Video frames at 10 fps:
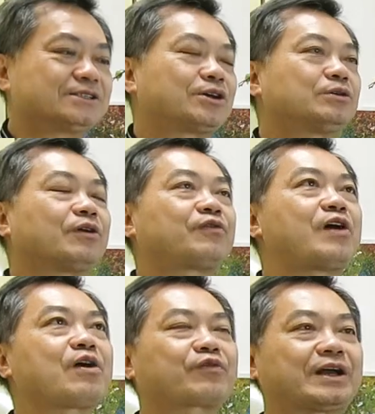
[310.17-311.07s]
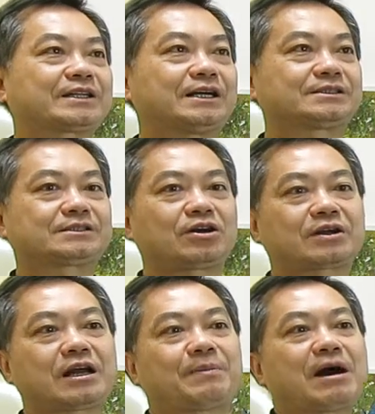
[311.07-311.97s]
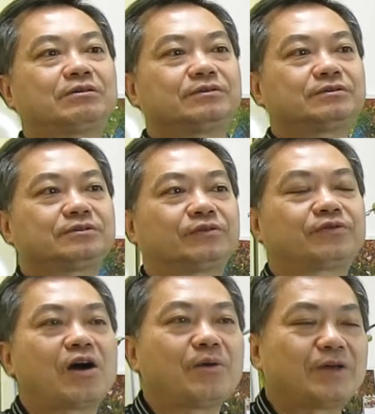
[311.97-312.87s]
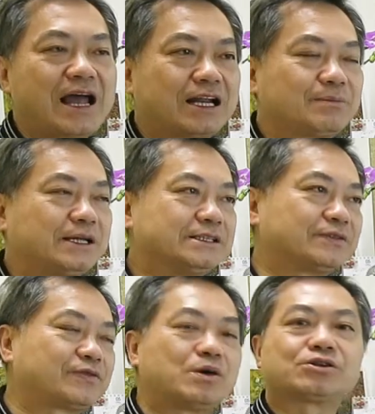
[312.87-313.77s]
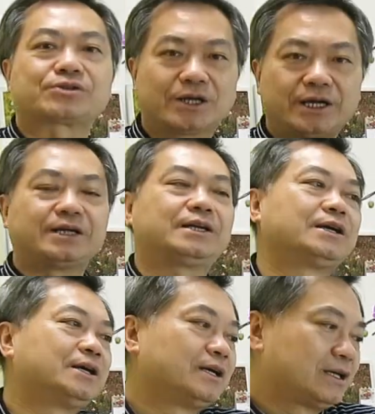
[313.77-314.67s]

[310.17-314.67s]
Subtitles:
So the third factor talking about the third element is Feng Shui.